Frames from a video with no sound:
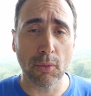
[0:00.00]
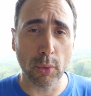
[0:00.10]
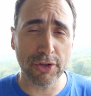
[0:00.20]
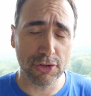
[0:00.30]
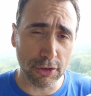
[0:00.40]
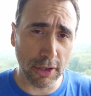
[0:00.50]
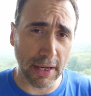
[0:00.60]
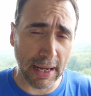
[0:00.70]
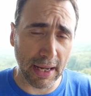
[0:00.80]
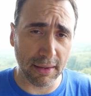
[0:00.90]
what you're going
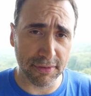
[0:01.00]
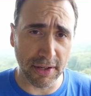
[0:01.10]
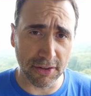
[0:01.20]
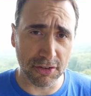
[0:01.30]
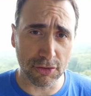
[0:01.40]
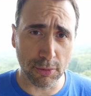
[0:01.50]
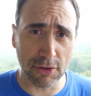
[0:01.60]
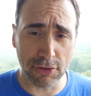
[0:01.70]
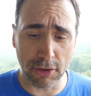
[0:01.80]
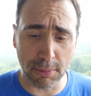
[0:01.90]
to have in that
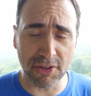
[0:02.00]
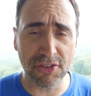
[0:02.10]
situation you're going to be